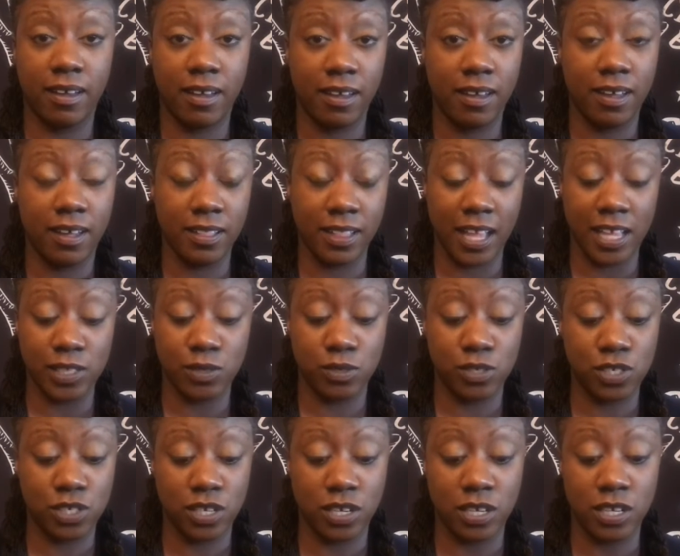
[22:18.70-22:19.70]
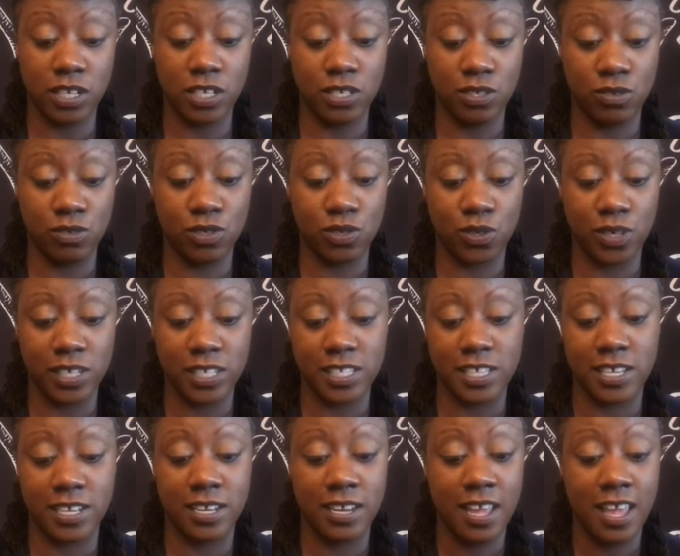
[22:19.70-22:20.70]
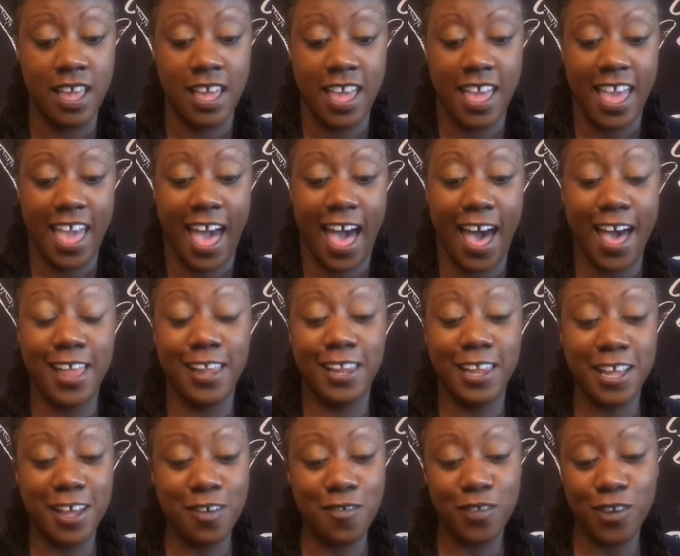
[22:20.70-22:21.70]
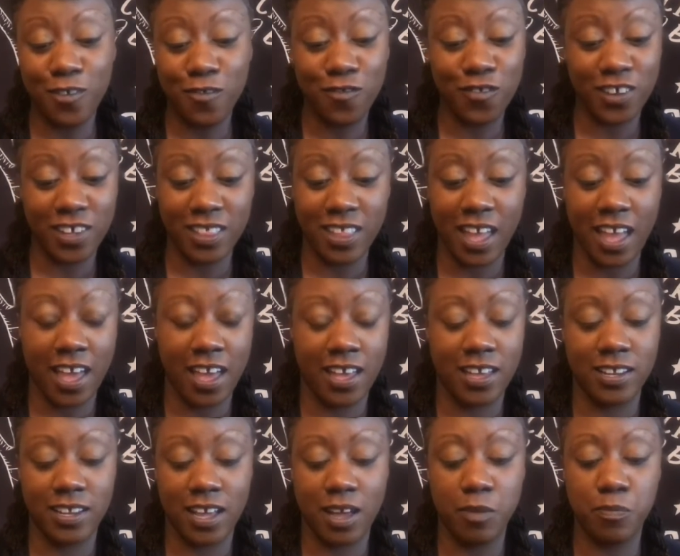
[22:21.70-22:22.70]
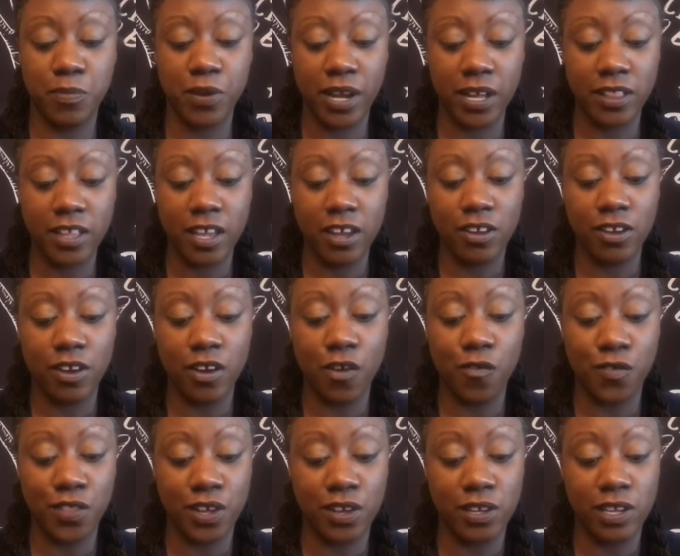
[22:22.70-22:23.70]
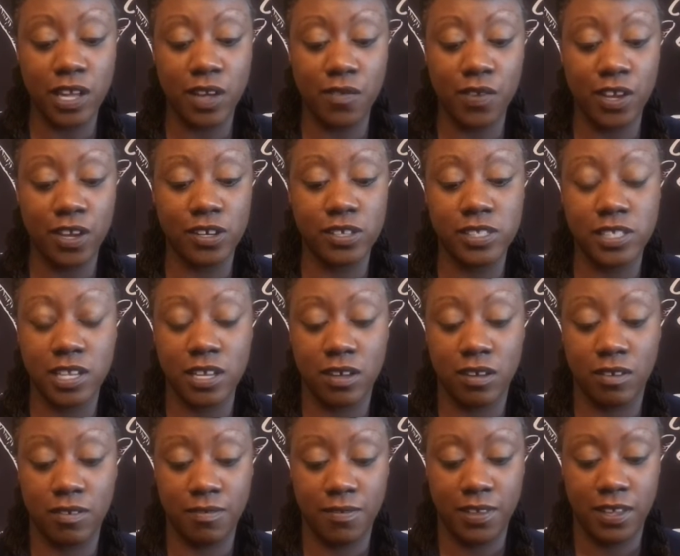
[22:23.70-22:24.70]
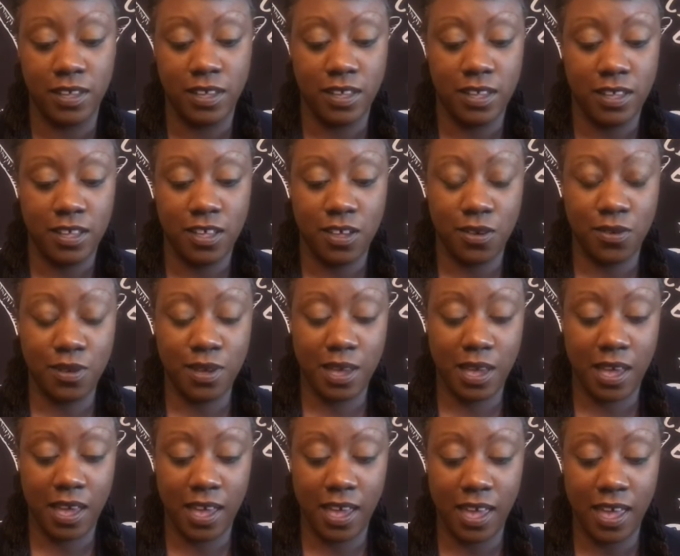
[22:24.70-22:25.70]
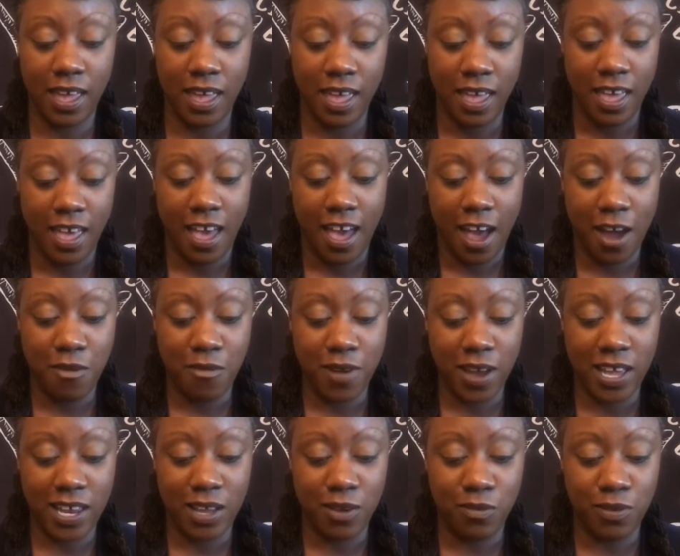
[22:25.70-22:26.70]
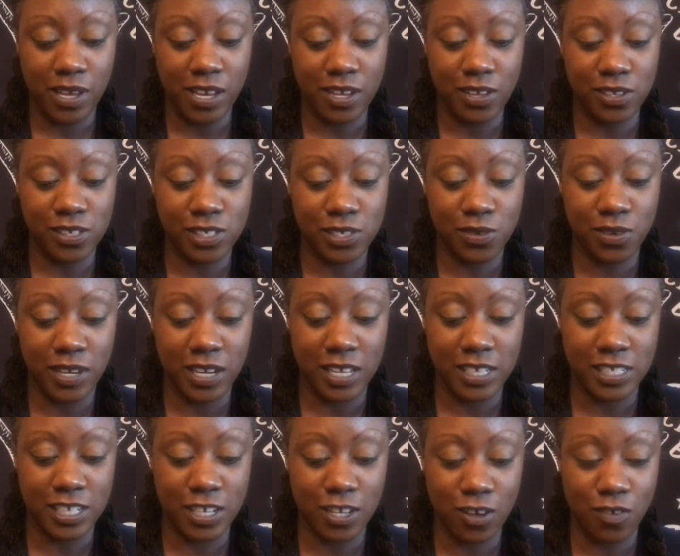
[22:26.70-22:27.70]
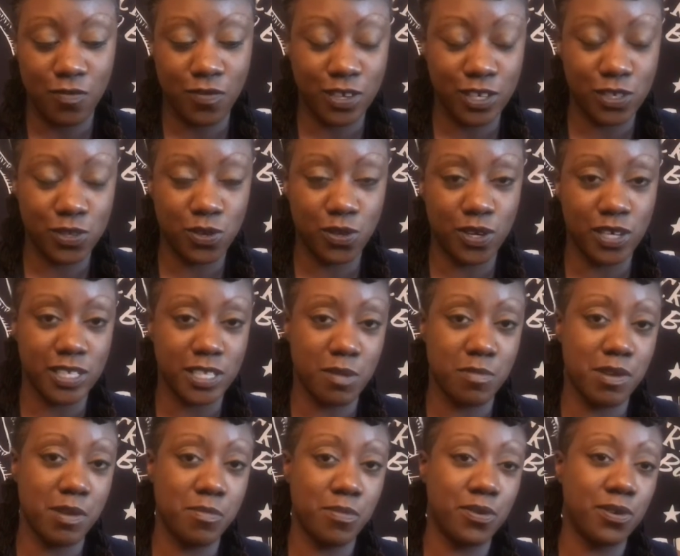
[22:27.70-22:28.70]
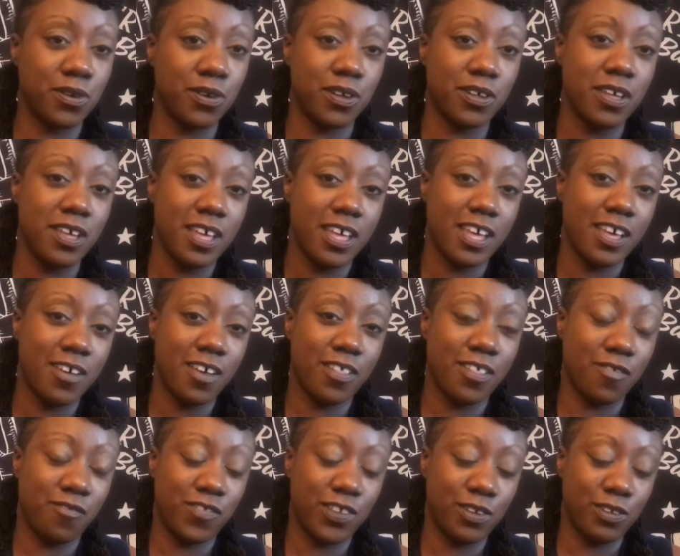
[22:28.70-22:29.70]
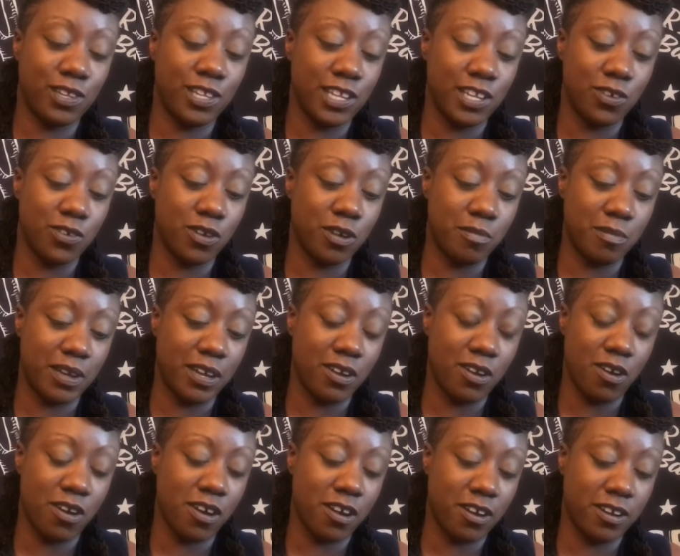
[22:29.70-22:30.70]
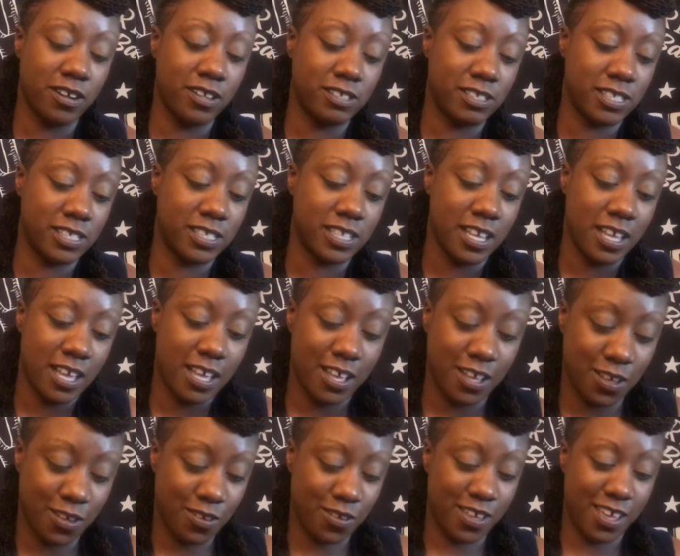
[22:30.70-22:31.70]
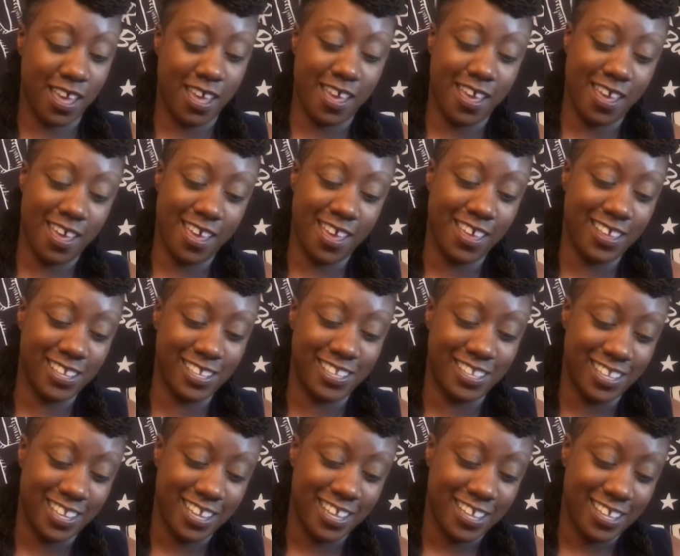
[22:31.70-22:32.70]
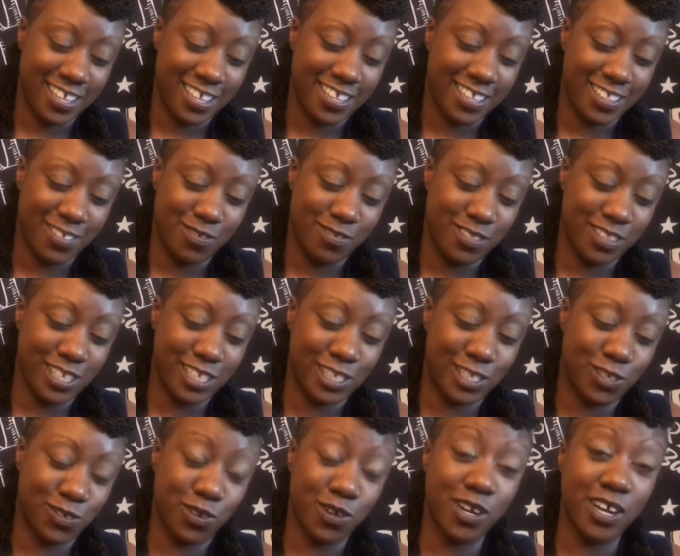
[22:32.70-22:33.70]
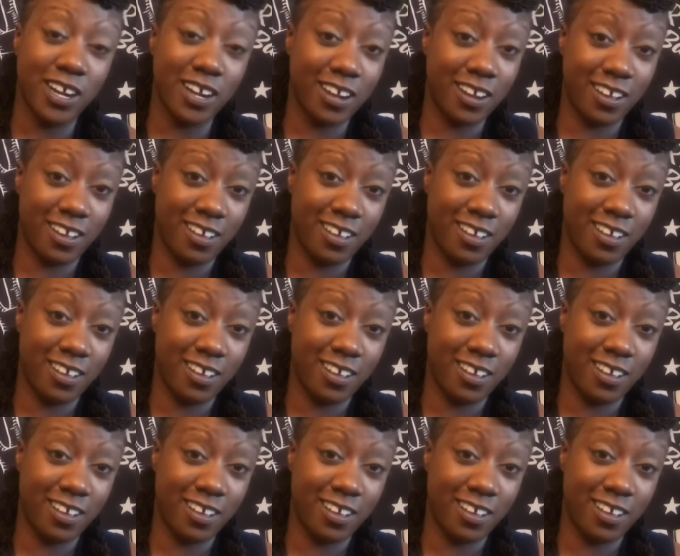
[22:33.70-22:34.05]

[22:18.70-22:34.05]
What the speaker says: And that's what you're going to do, Taurus. And I love you for that. And I pray that you're over there loving yourself. Okay? Alrighty. What else do I need to know for Taurus? I'm going to pull a few Lenormand cards. Okay? The Stork.